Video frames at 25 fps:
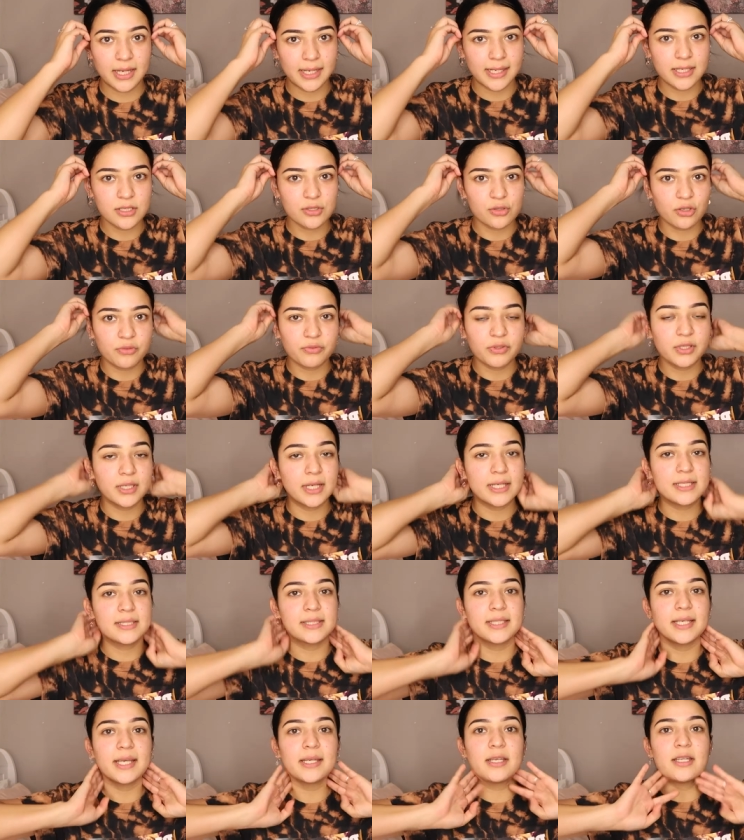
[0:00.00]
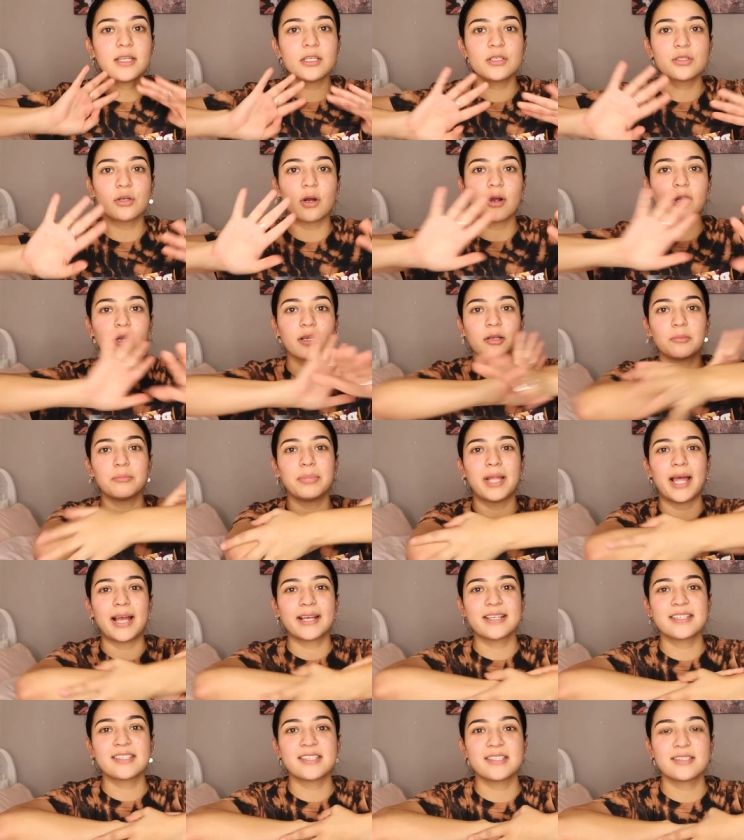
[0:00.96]
guys so if you guys see any dark
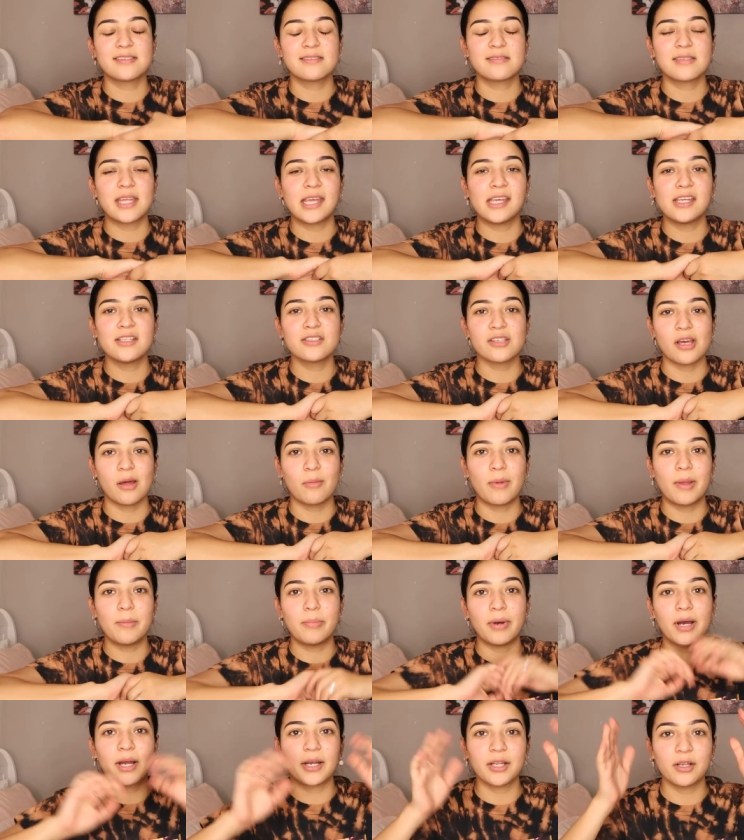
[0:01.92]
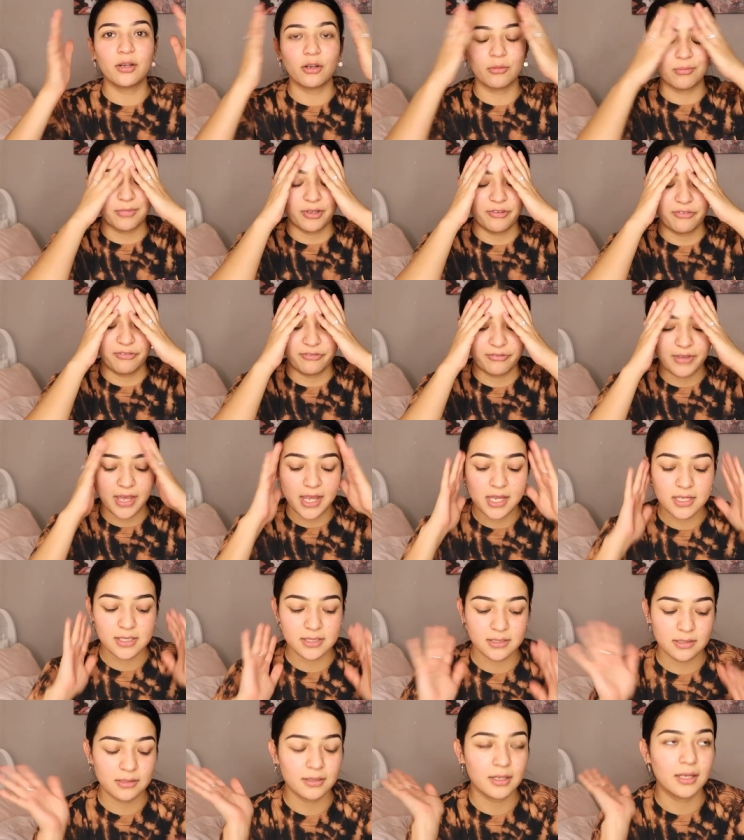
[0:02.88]
black stains on my body or my
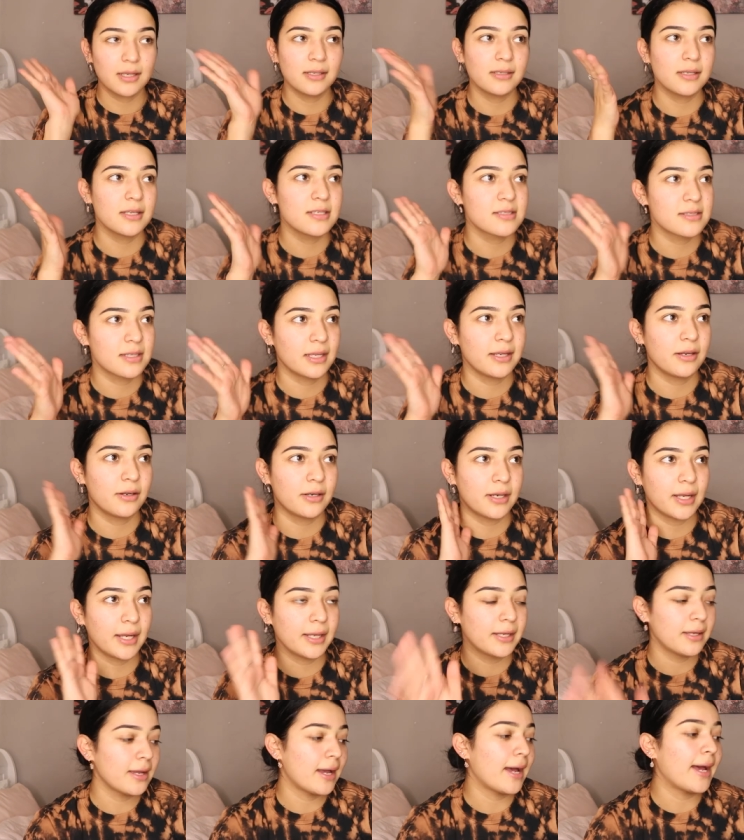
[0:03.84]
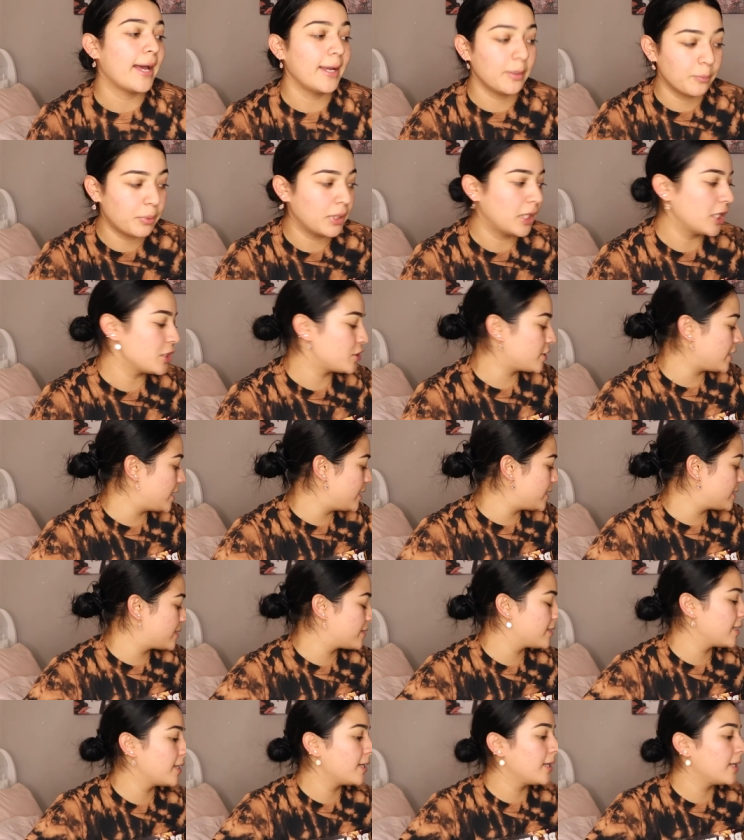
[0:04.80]
face it is the hair dye i apologize